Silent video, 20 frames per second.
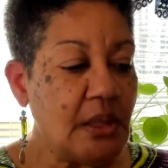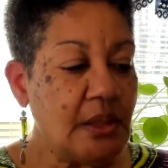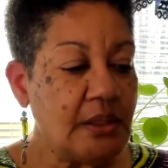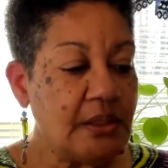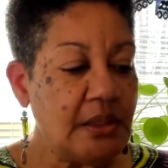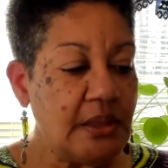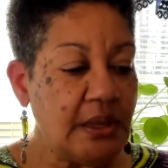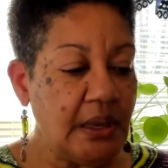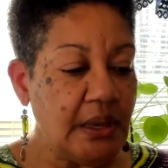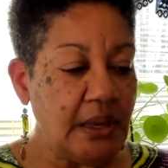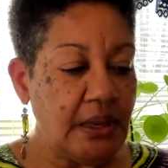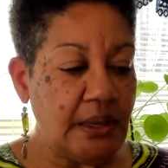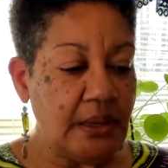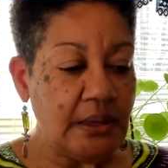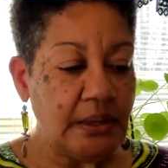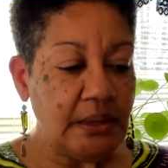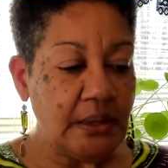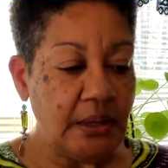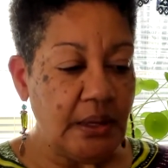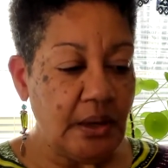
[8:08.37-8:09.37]

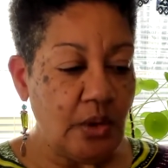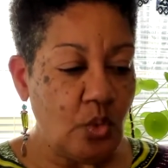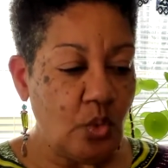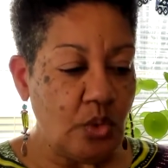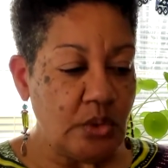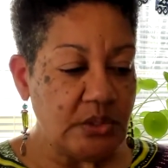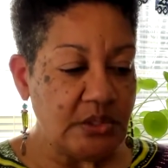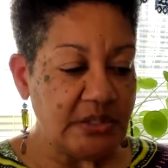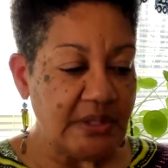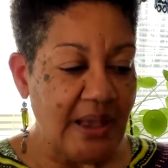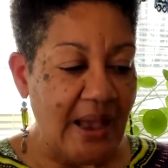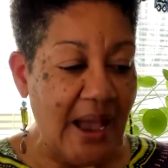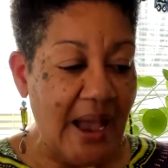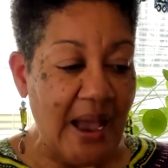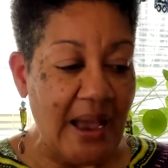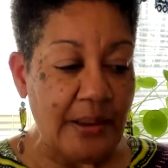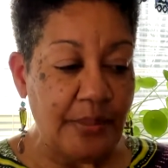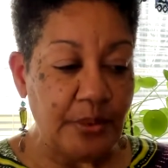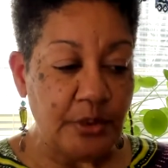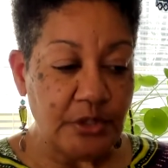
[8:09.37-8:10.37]
Then it was
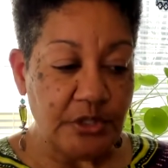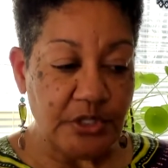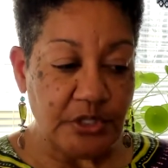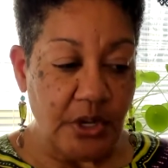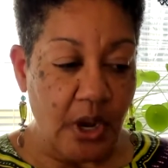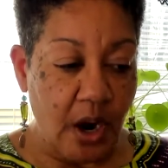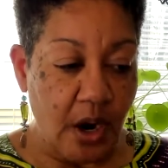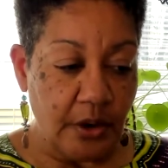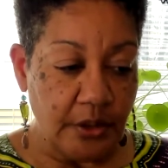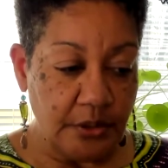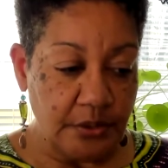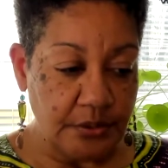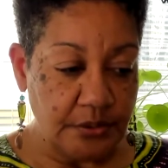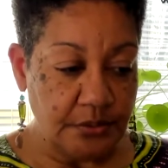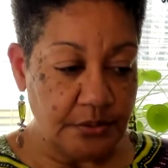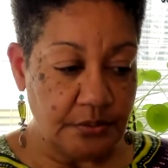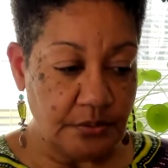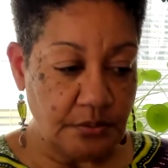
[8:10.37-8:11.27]
irbesartan.